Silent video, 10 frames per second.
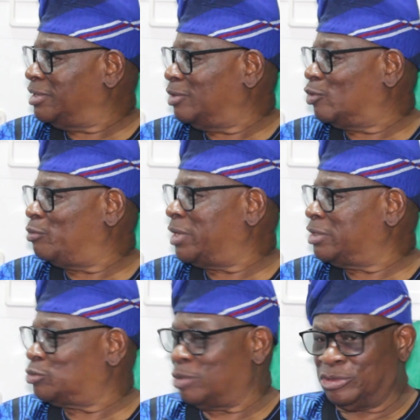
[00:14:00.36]
equipment
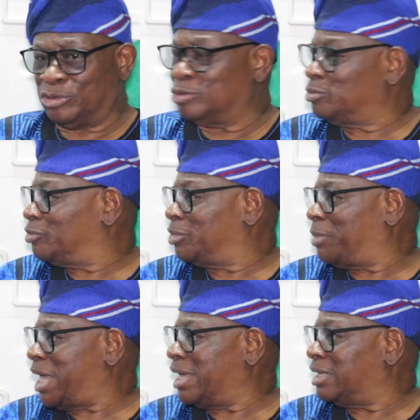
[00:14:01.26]
is spoiled, is to
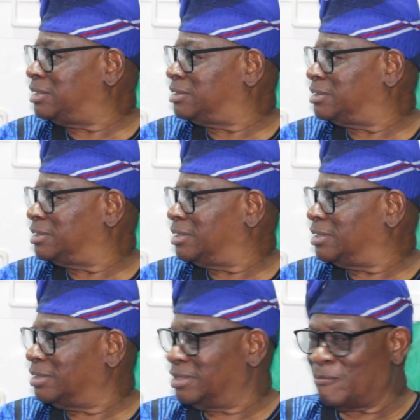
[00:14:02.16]
repair it?
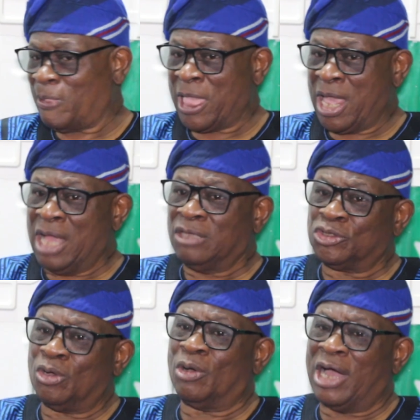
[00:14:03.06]

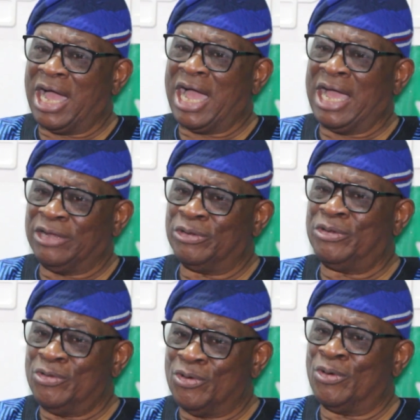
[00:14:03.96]
So I
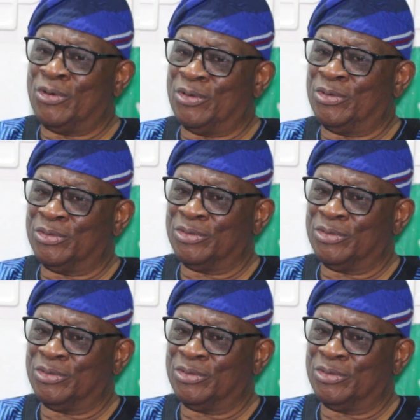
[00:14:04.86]
don't know.